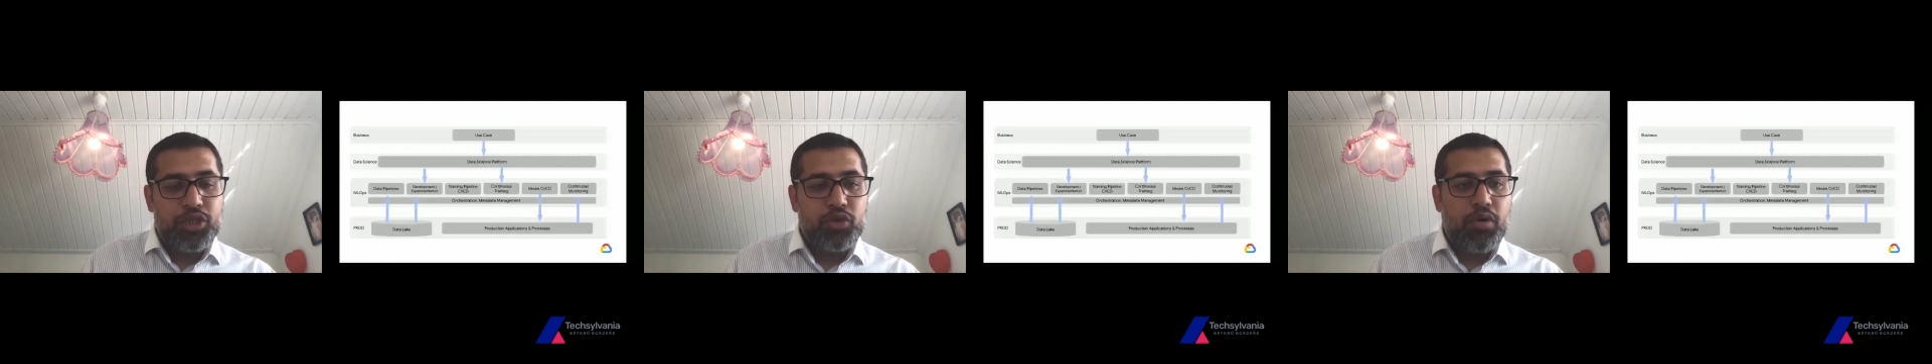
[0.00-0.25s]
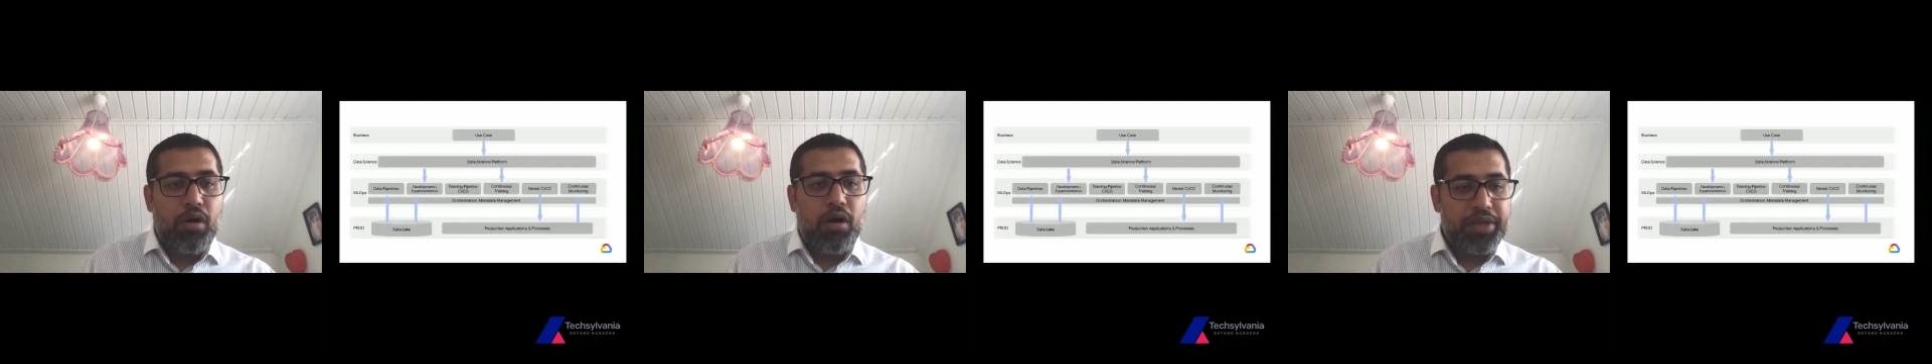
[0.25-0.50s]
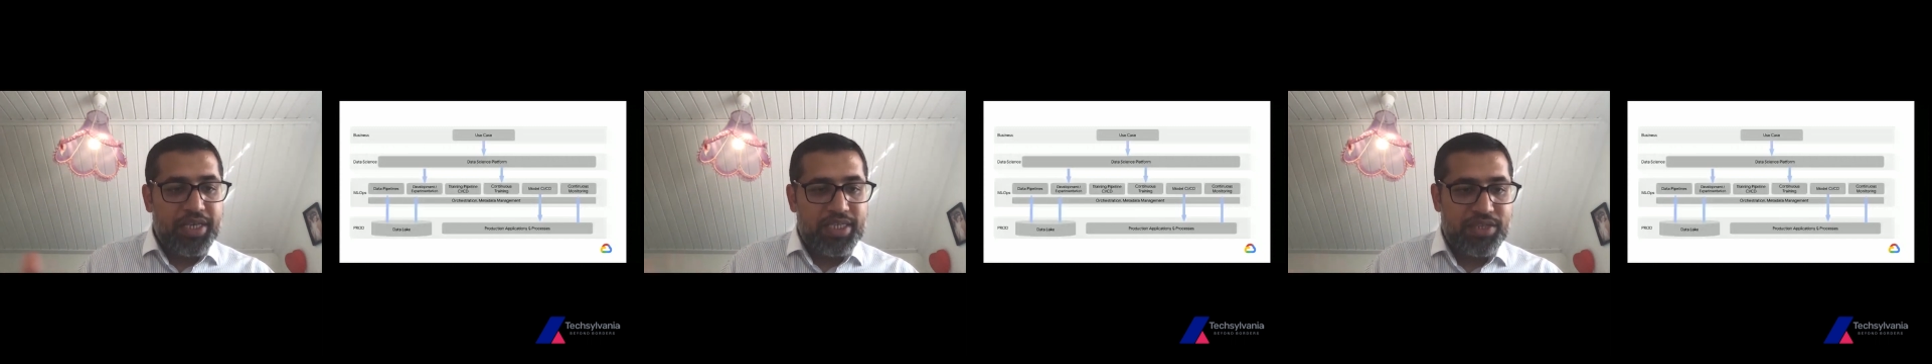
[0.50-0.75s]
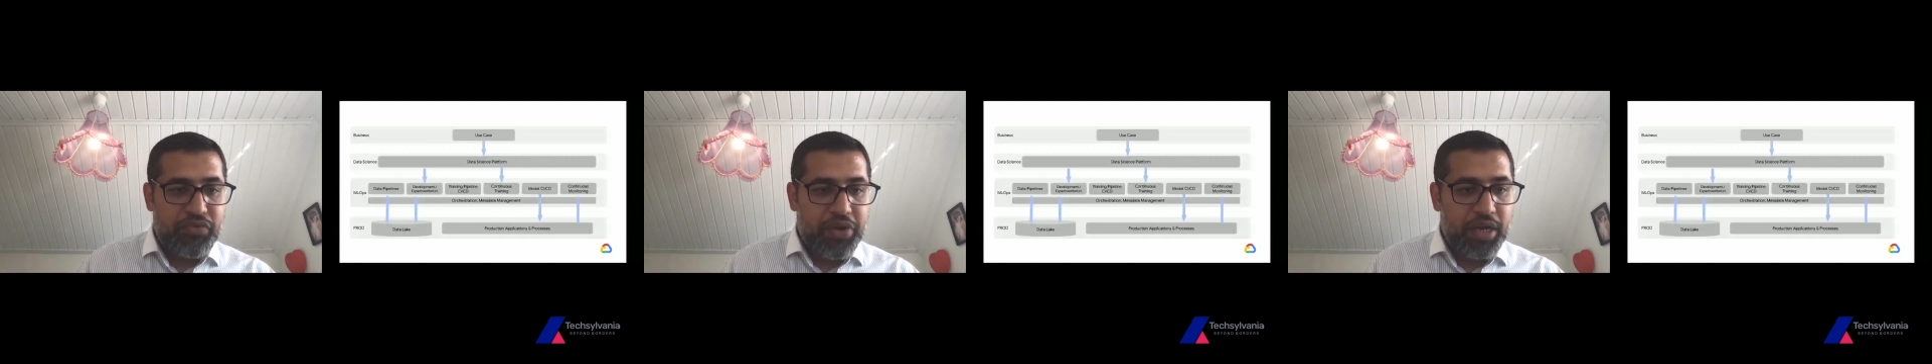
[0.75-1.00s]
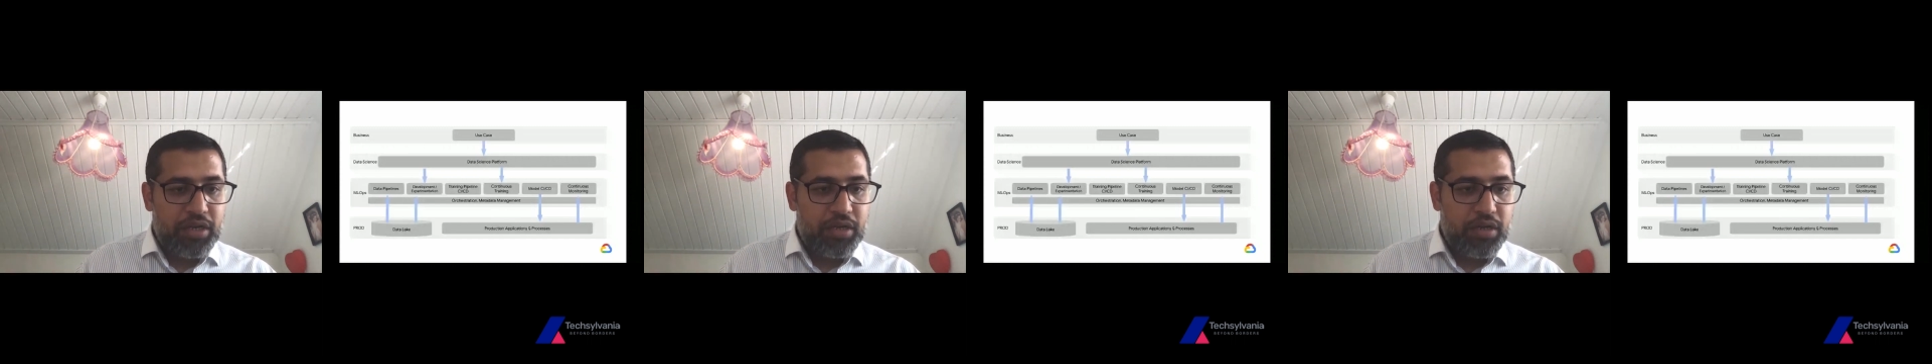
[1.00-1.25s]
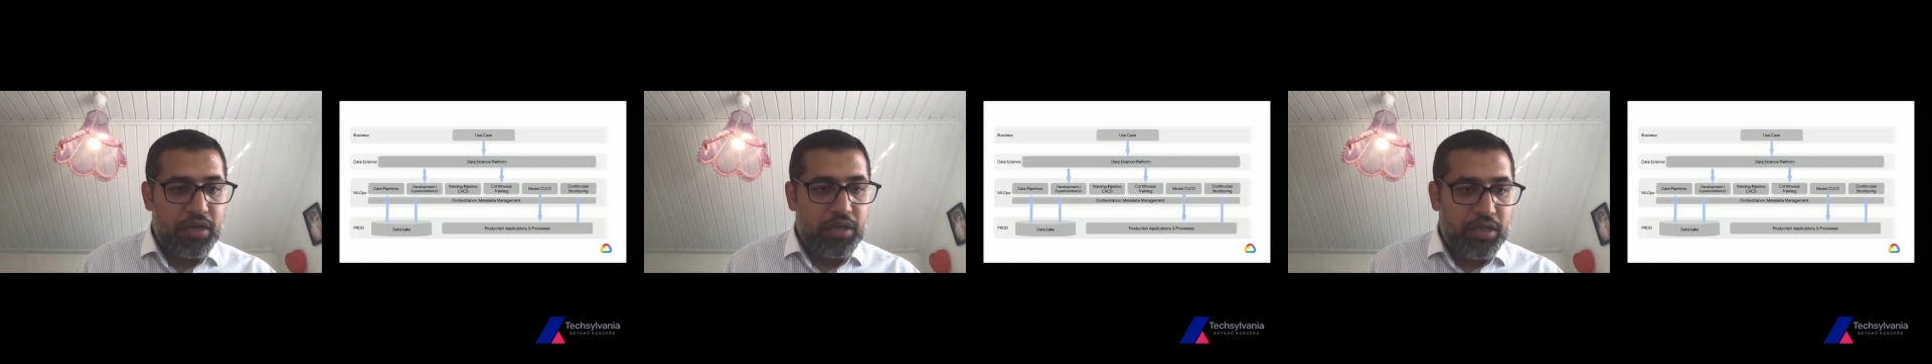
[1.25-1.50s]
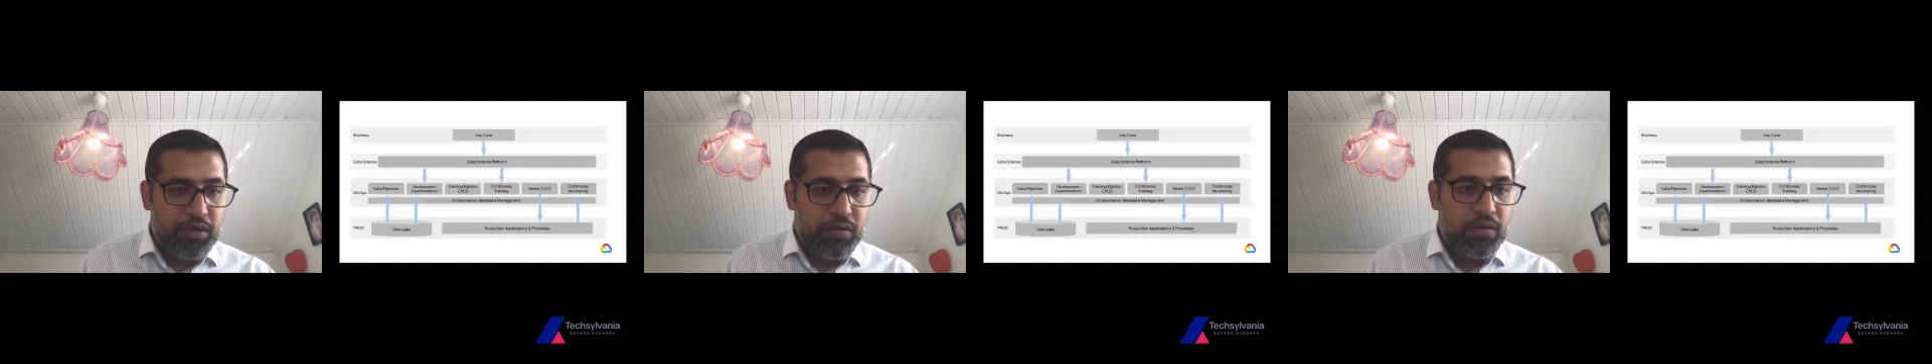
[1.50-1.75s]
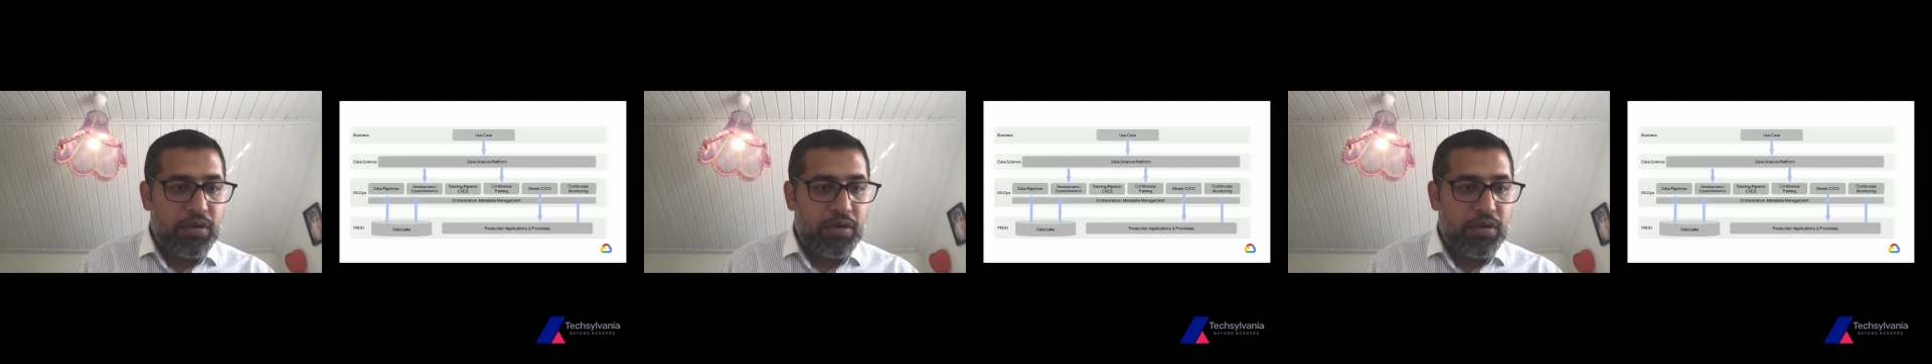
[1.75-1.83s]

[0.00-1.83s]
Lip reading: to orchestrate your